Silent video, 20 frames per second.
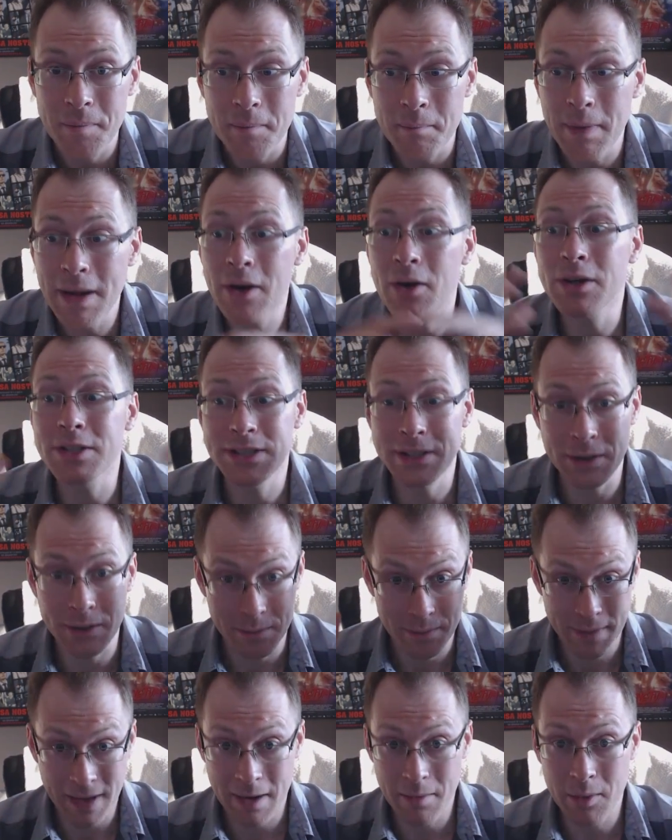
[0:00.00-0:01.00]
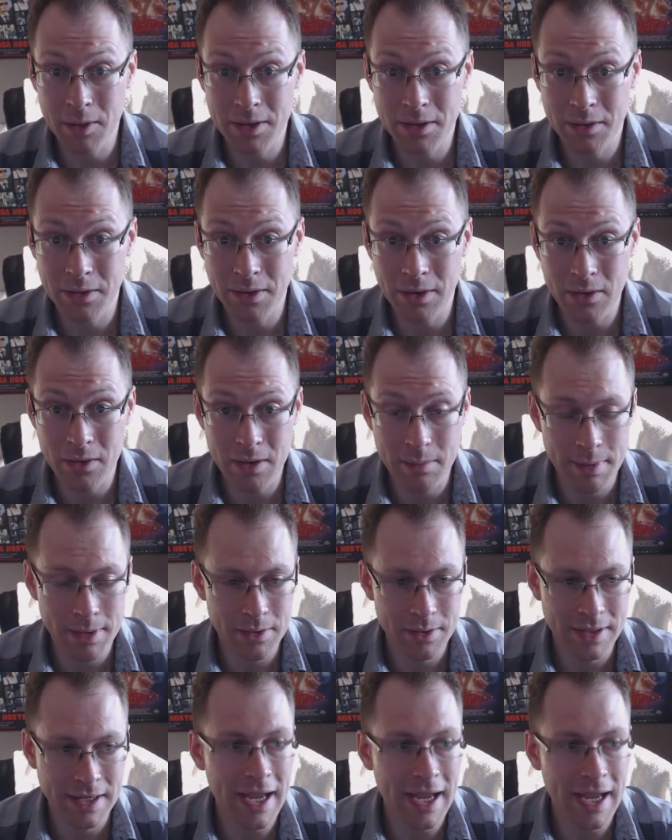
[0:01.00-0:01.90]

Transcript: But also, I wanted to talk about,